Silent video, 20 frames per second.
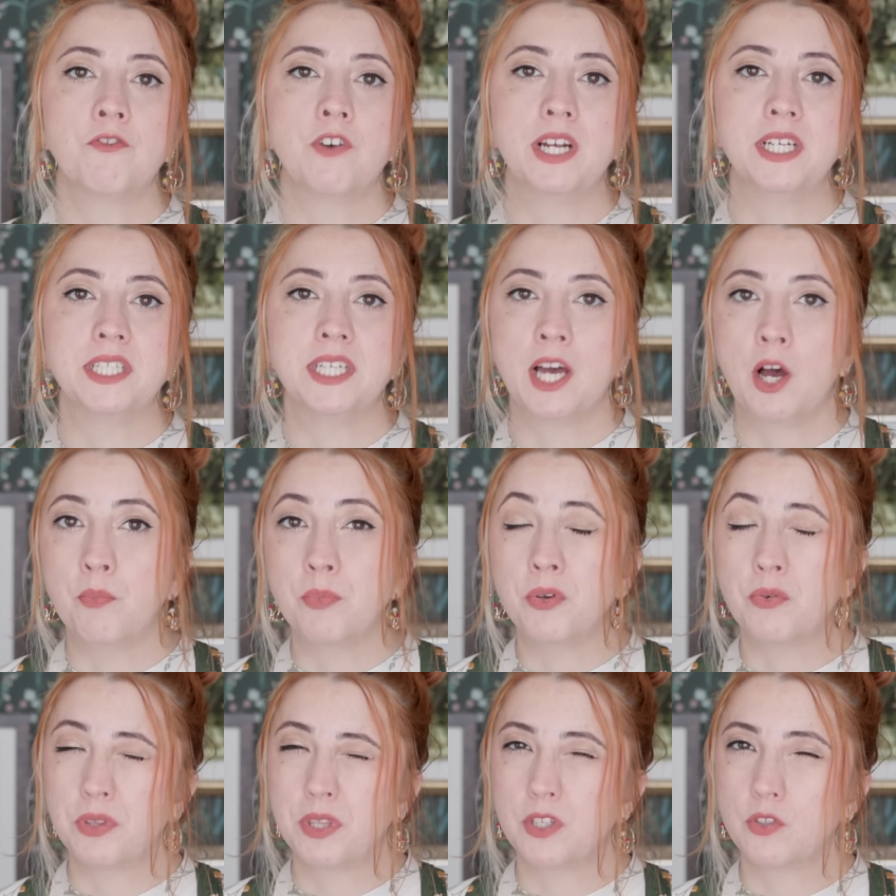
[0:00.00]
friend to
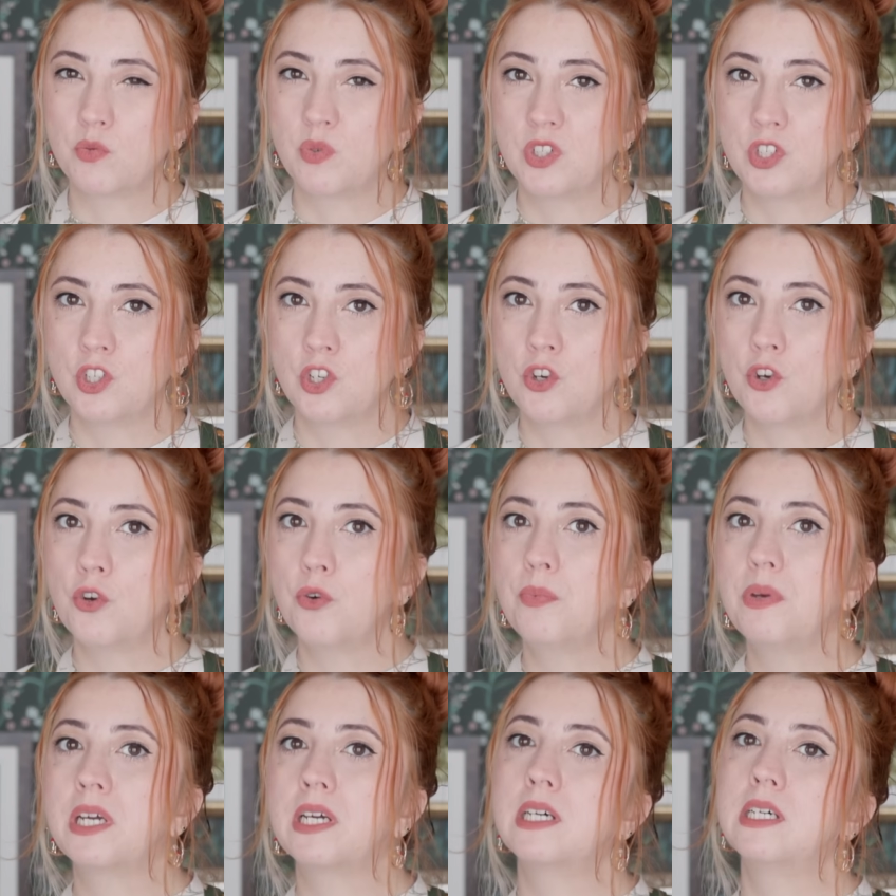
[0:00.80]
help you with this one
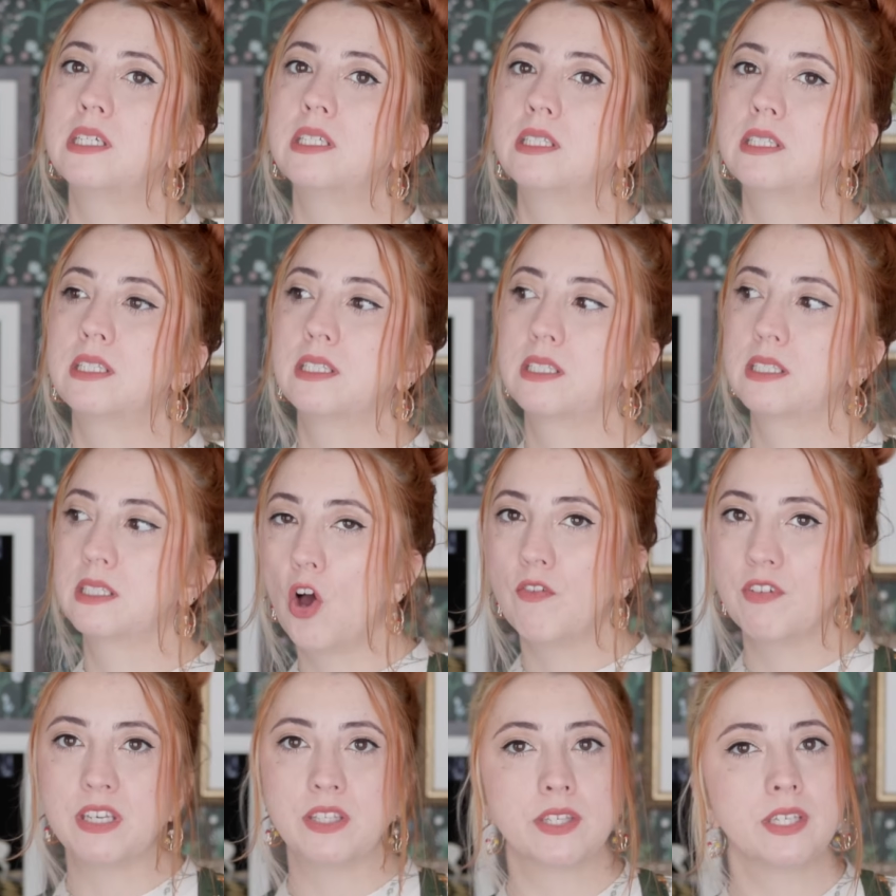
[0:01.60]
too, because
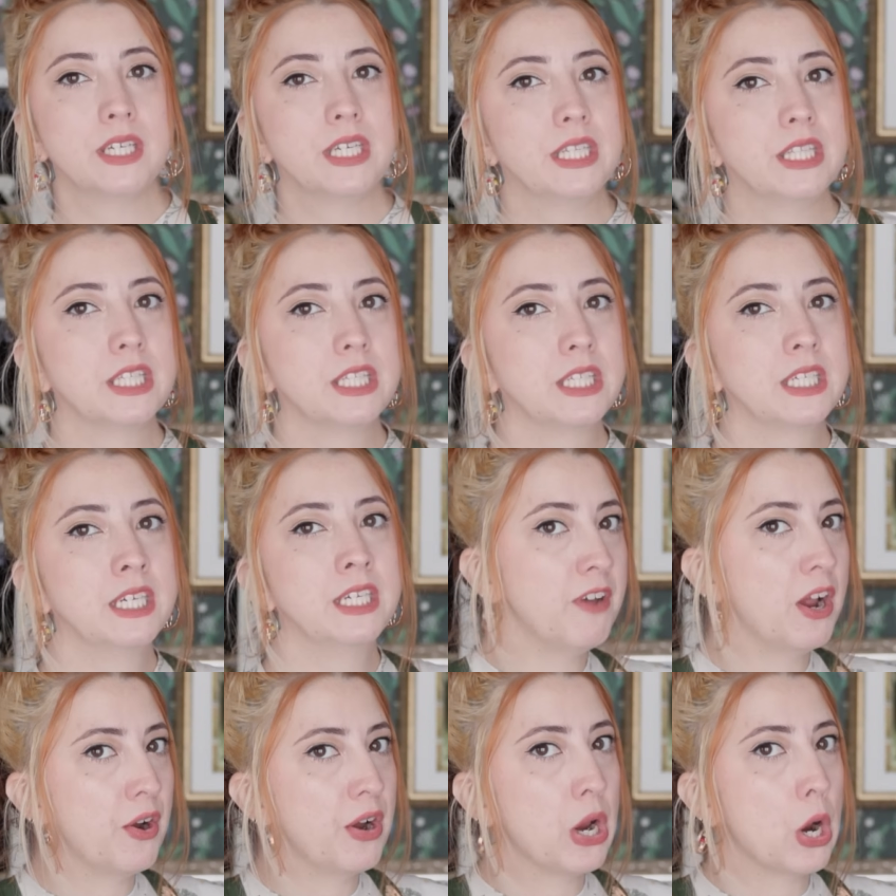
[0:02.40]
obviously it's
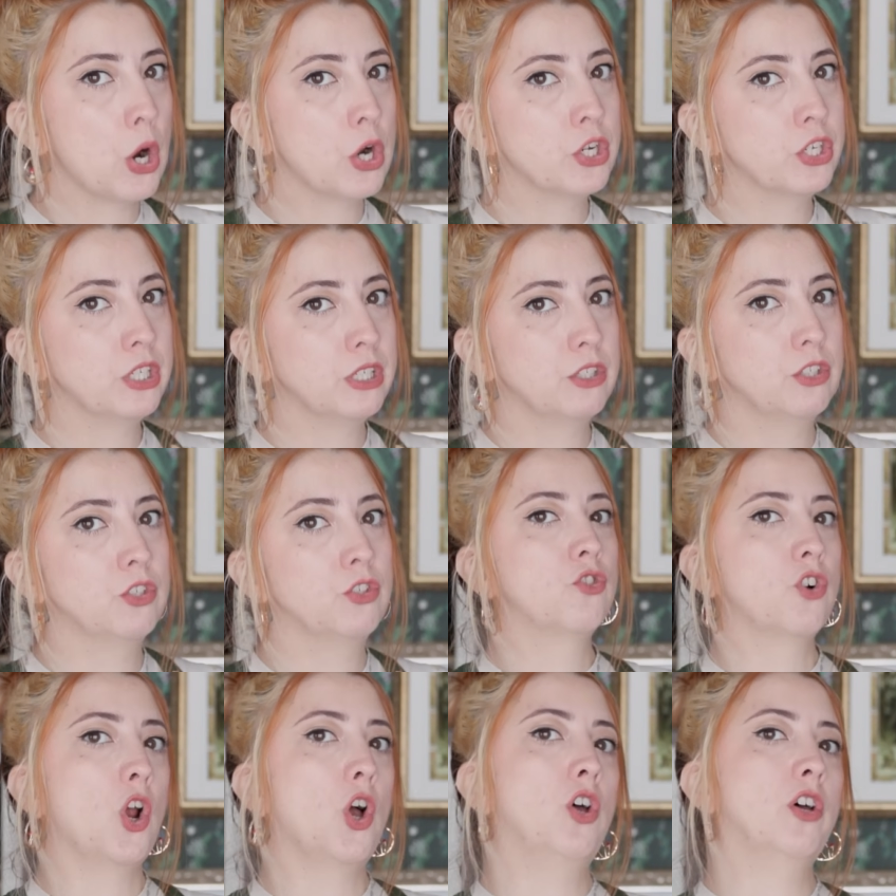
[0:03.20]
very hard to
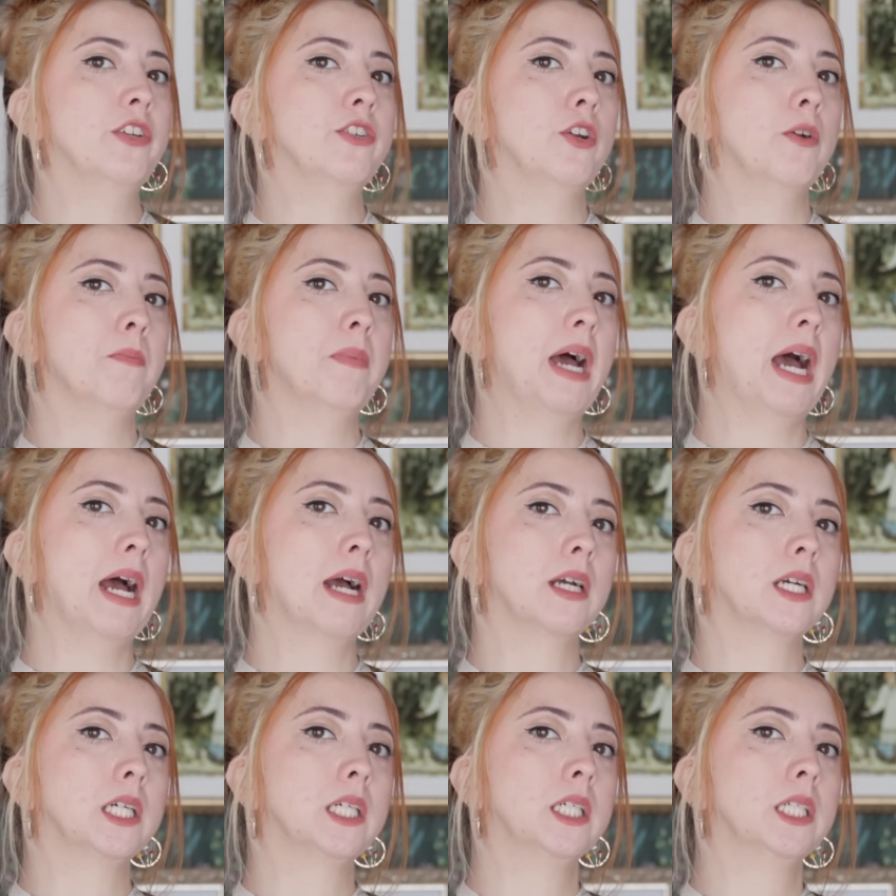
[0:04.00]
draw on your
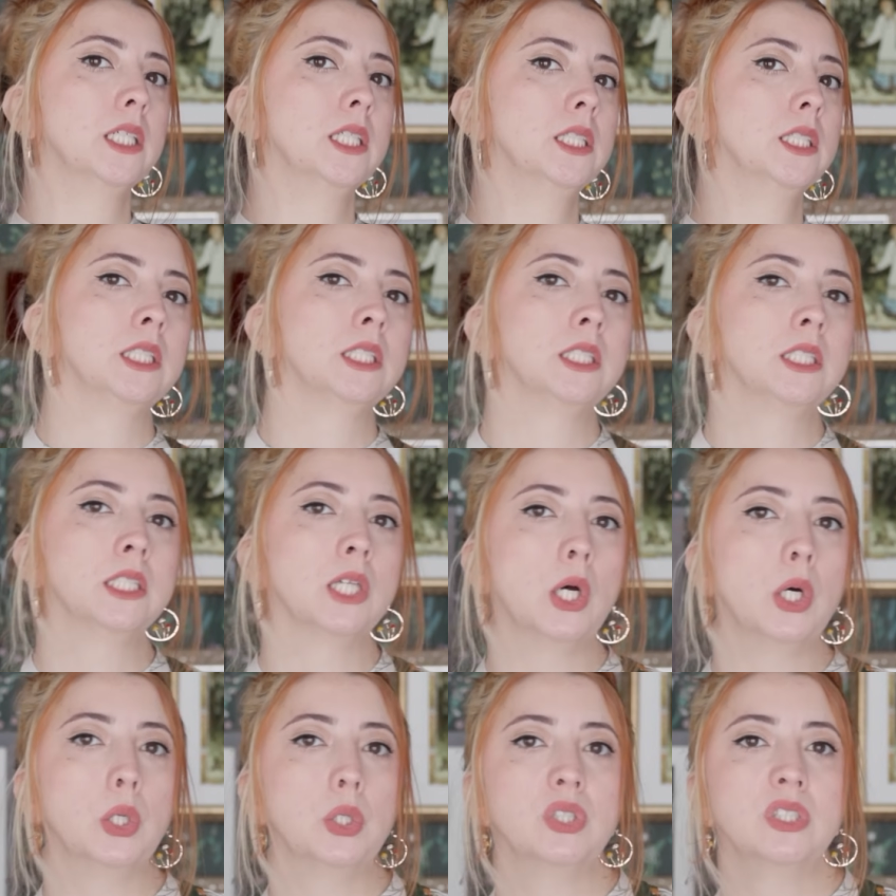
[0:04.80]
back.
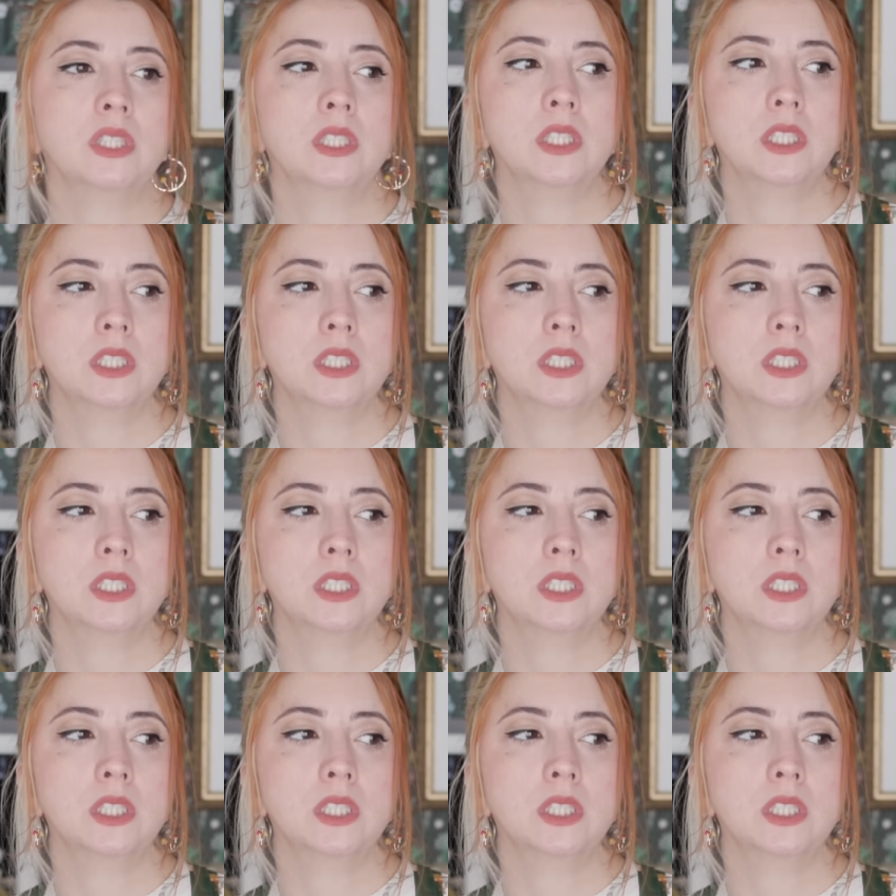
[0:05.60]
So